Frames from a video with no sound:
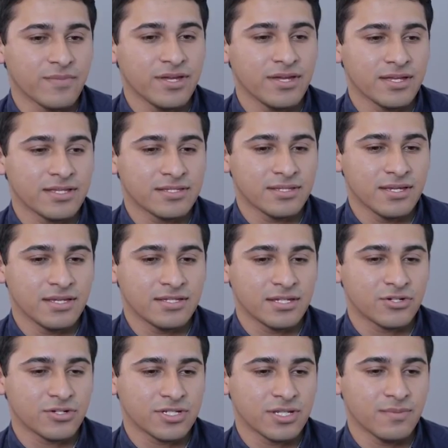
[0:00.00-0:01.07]
For me, it's, it's
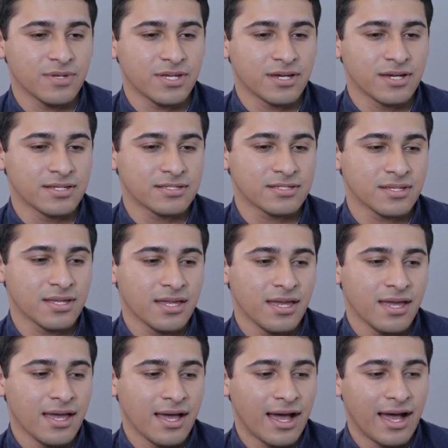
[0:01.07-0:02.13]
interesting because
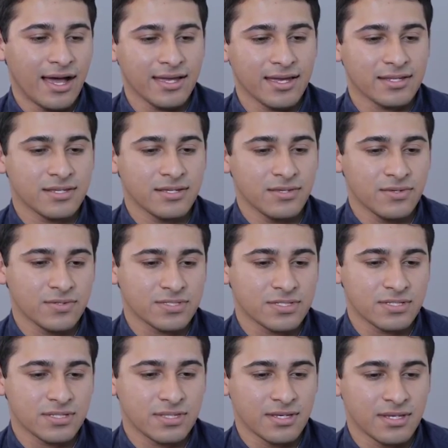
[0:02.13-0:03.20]
I get to
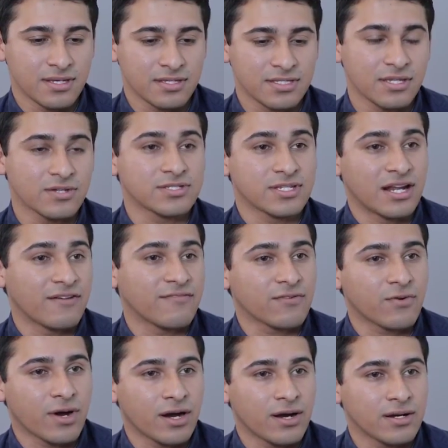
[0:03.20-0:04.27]
use the skills that I've
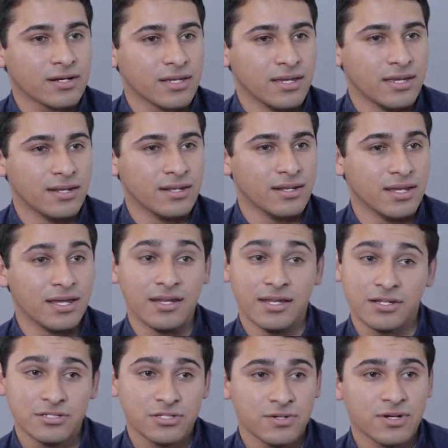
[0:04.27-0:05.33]
acquired in, in
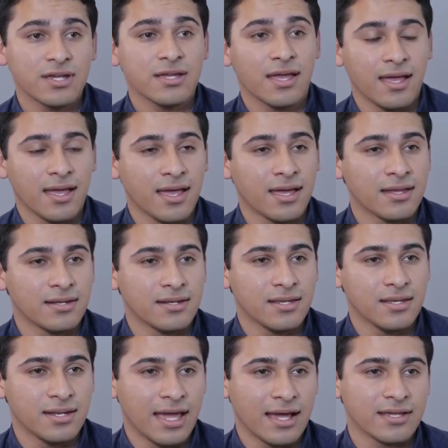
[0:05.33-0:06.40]
industry and
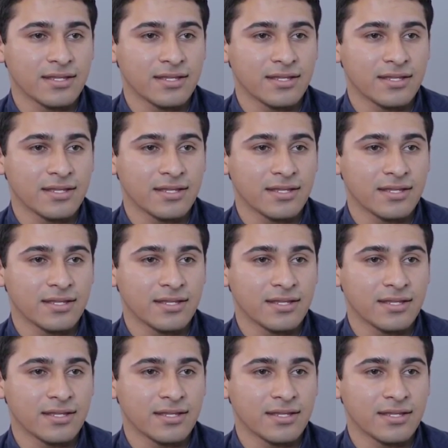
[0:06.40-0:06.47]
in